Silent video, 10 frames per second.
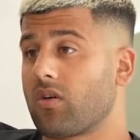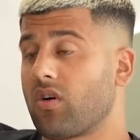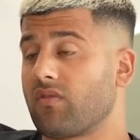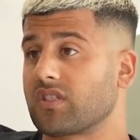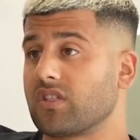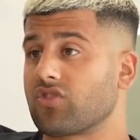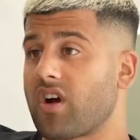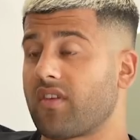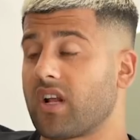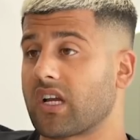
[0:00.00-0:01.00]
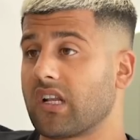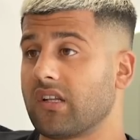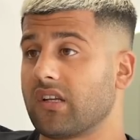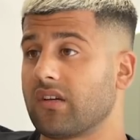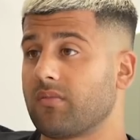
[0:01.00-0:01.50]
obviously driving like an
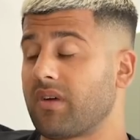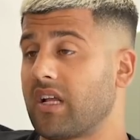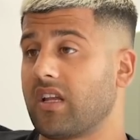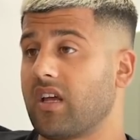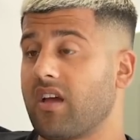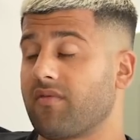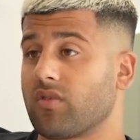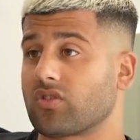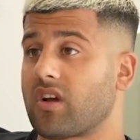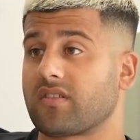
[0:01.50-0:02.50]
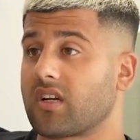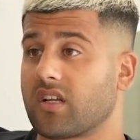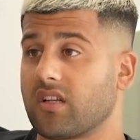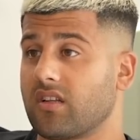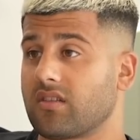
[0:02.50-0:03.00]
idiot. Back there, everyone drives like
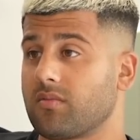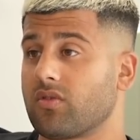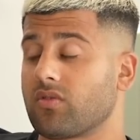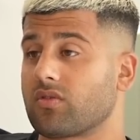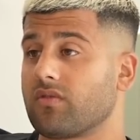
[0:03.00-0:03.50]
an idiot, to be honest